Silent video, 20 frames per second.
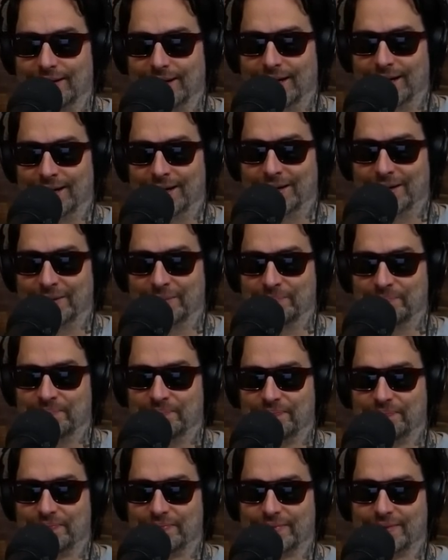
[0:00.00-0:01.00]
Um,
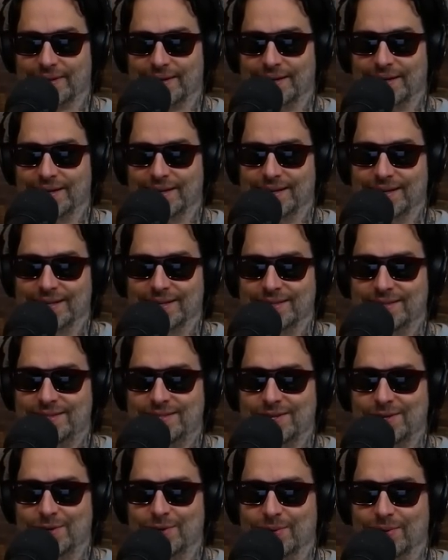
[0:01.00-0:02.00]

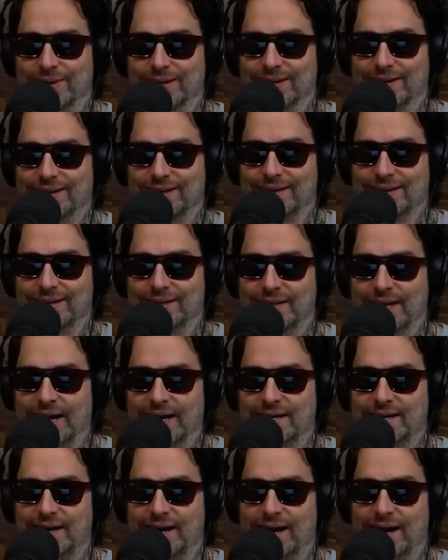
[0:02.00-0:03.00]
dude,
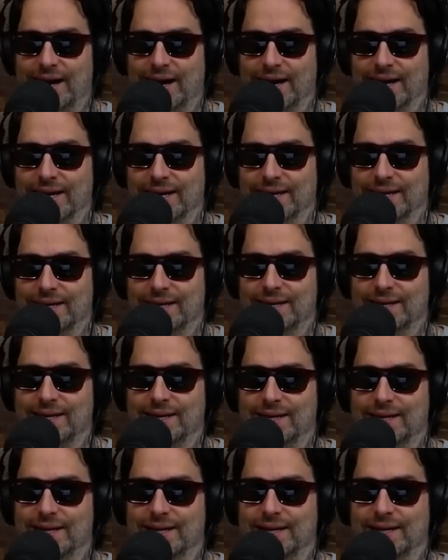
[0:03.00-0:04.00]
that guy
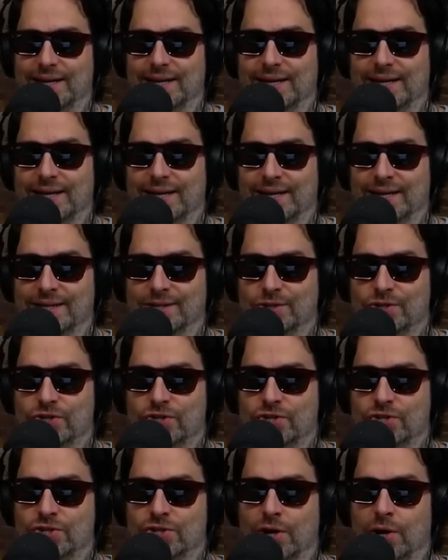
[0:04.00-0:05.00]
is
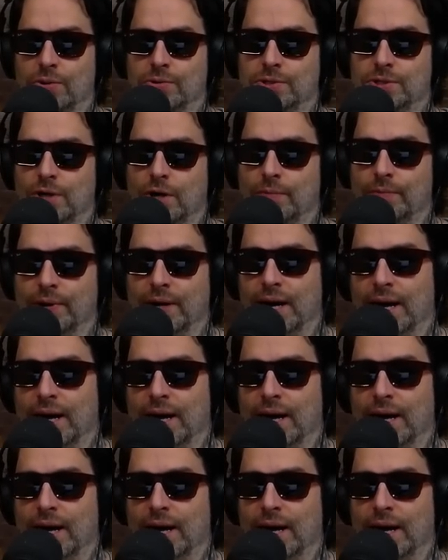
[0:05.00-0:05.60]
so dope.